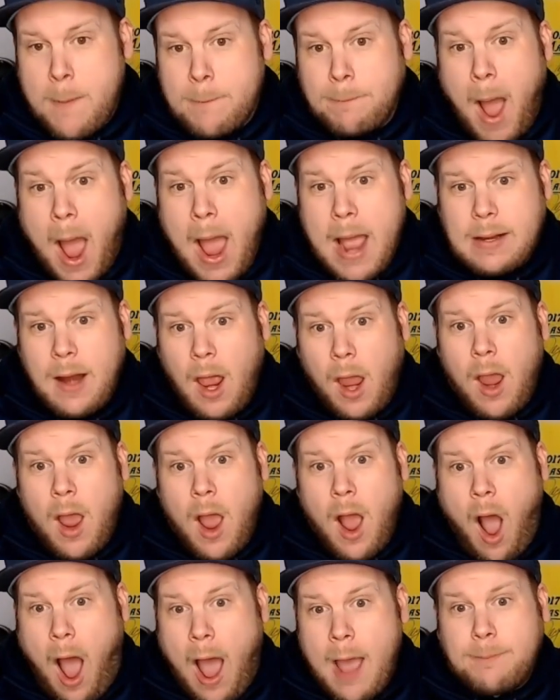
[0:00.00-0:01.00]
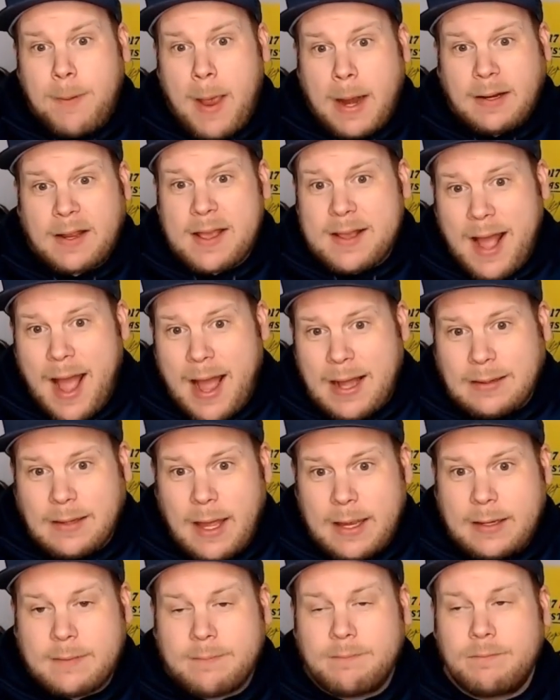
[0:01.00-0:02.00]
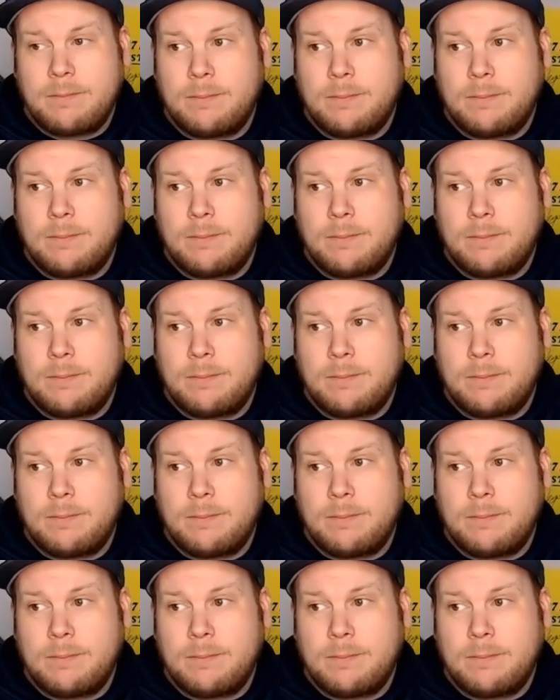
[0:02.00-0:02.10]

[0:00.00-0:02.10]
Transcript: But I'm betting a guy like